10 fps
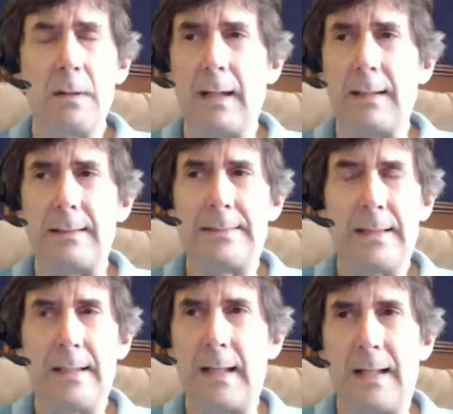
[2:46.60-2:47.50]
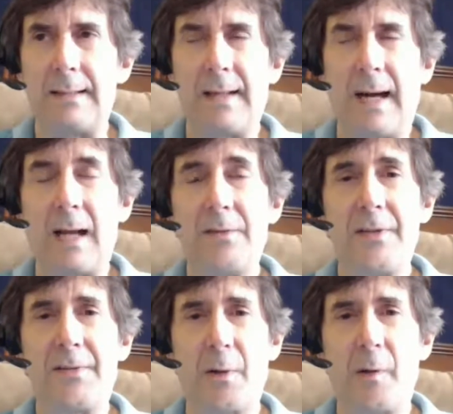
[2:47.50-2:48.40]
I don't
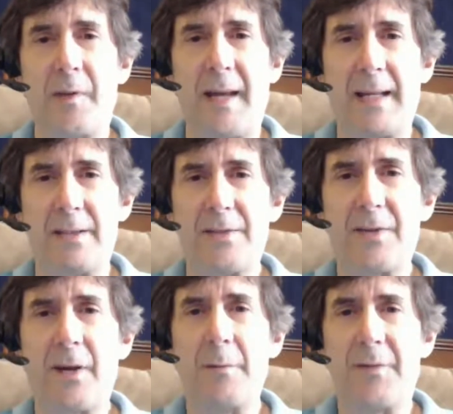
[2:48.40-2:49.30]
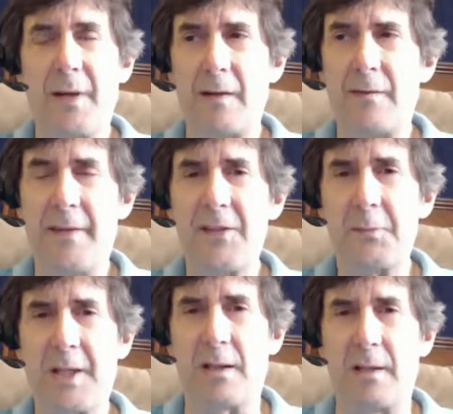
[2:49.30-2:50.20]
disagree with that in terms of this
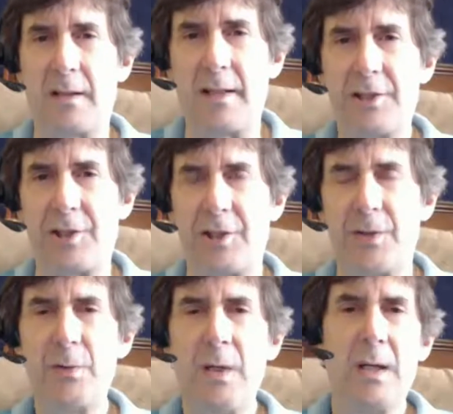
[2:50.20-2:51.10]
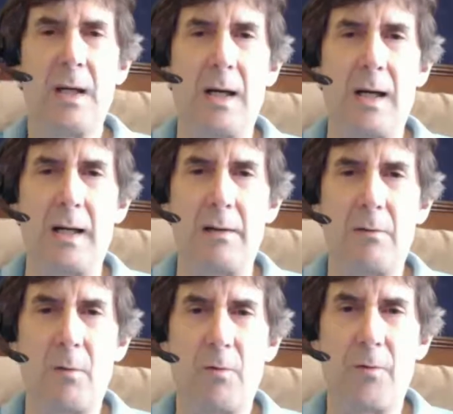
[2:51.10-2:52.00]
particular issue.
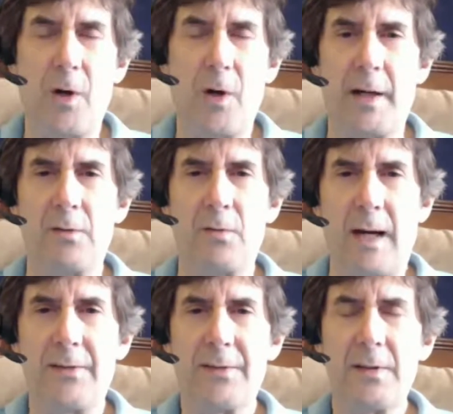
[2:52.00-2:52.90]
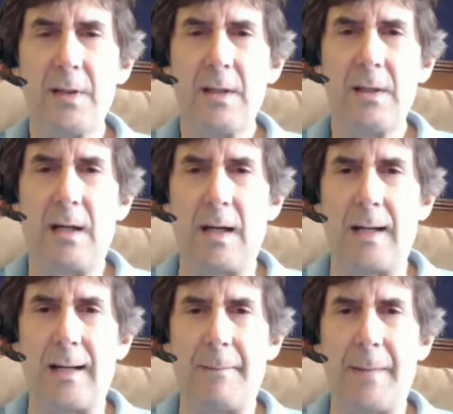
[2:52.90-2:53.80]
Regarding Reiser,
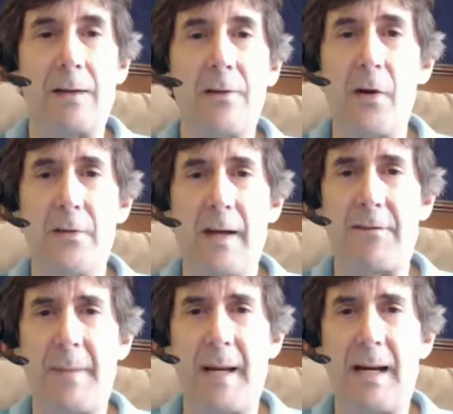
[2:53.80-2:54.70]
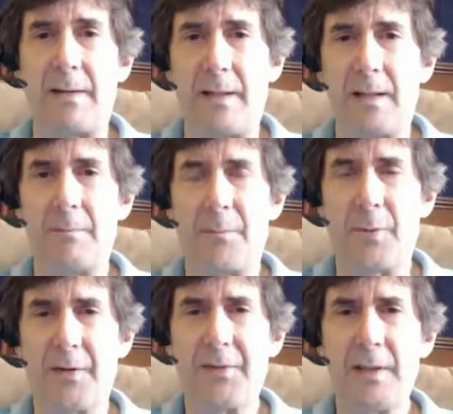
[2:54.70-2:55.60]
I don't know enough about him
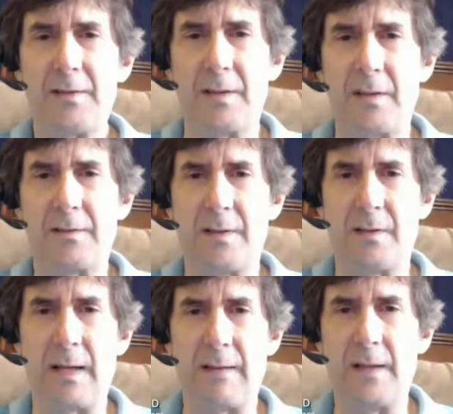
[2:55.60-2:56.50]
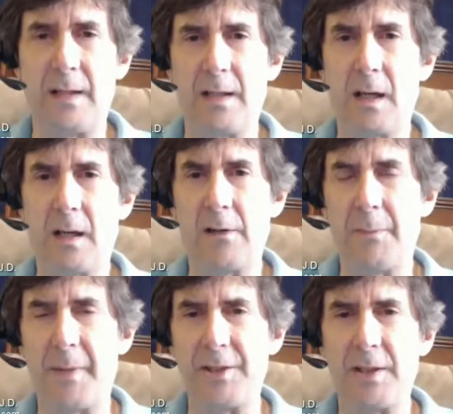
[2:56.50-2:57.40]
personally to have any other
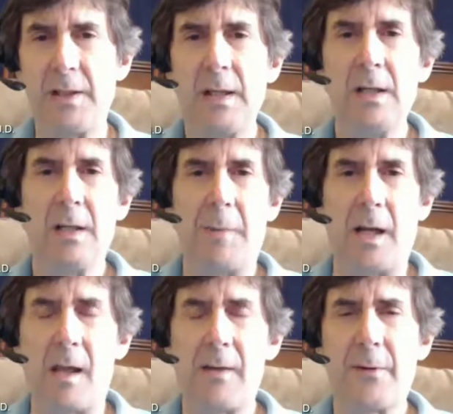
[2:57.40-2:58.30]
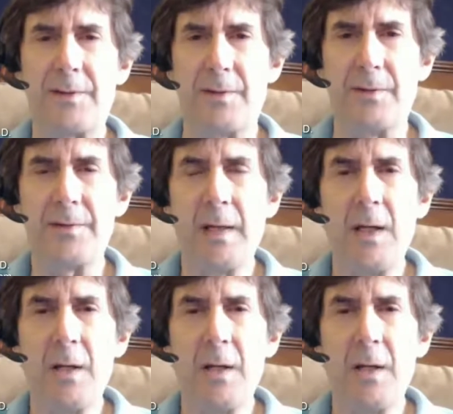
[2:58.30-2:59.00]
opinion about other issues.